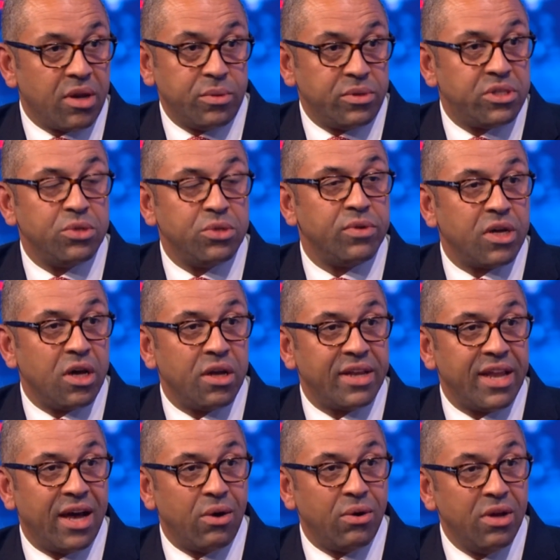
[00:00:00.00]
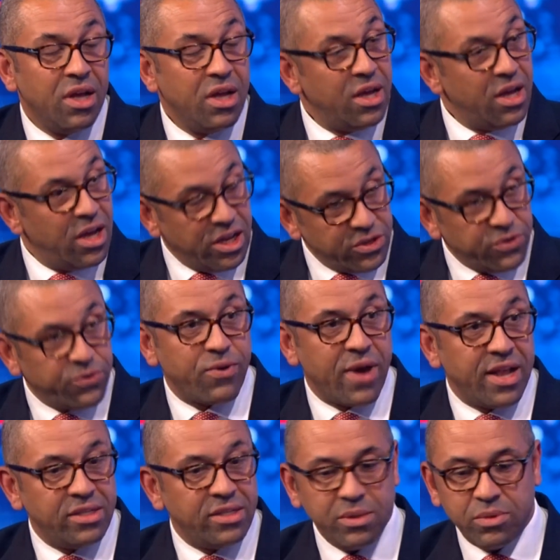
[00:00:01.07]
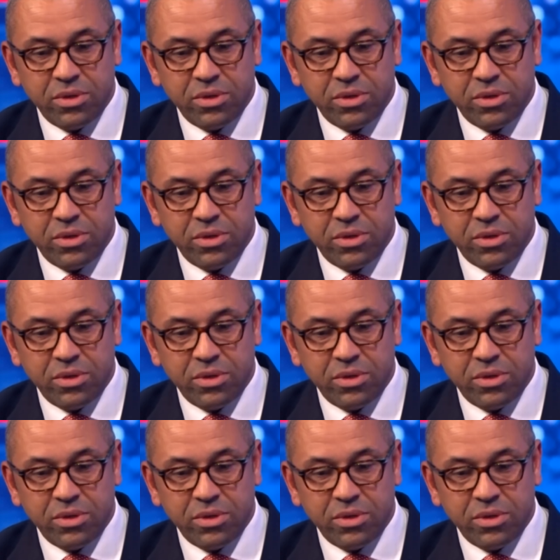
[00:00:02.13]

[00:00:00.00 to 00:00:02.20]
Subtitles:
and I would still regard now, as friends.